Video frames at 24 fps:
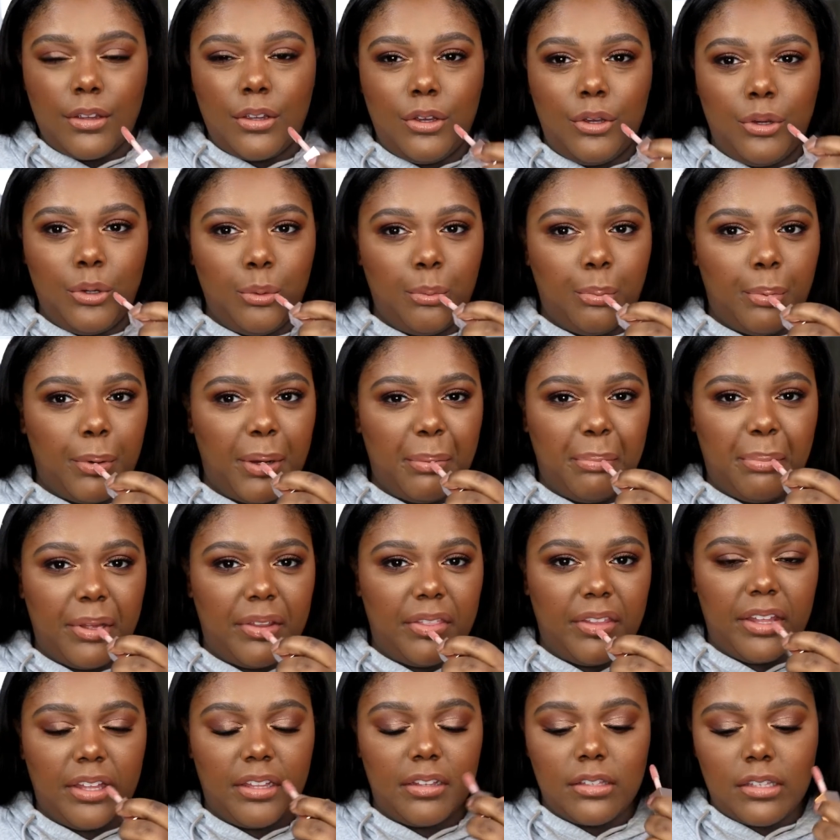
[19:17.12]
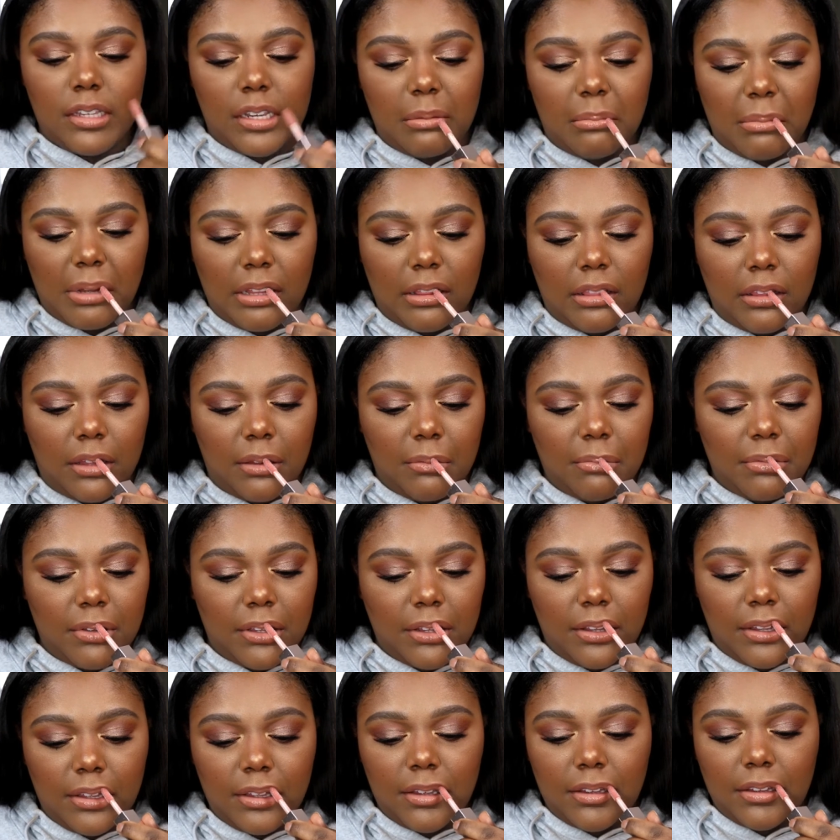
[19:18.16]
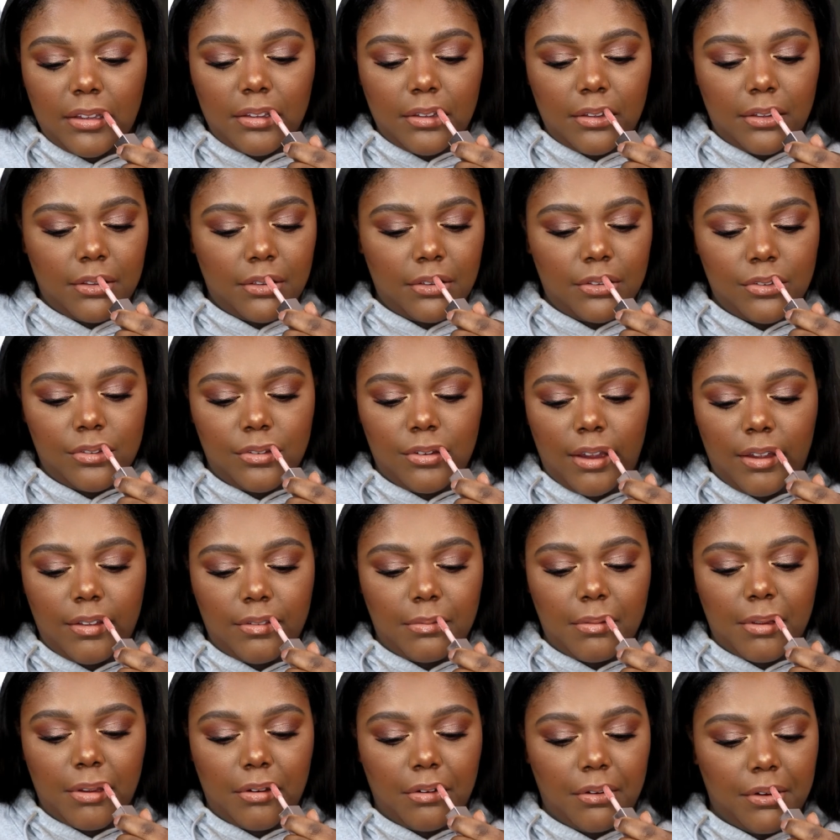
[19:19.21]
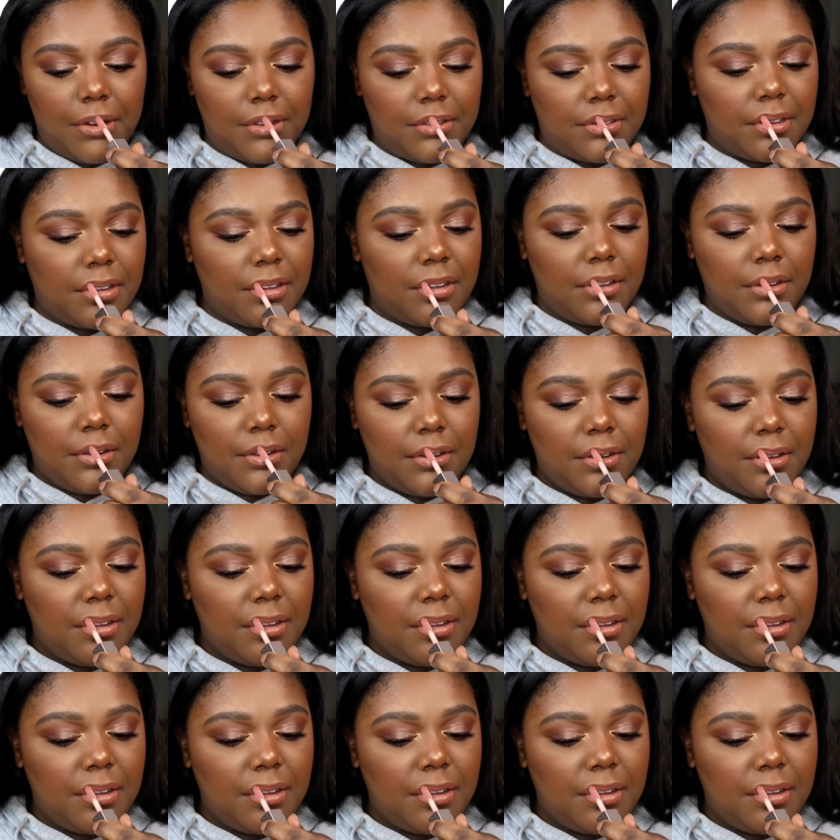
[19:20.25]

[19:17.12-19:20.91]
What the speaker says: goop up on the inside of my lip. It like drives me crazy.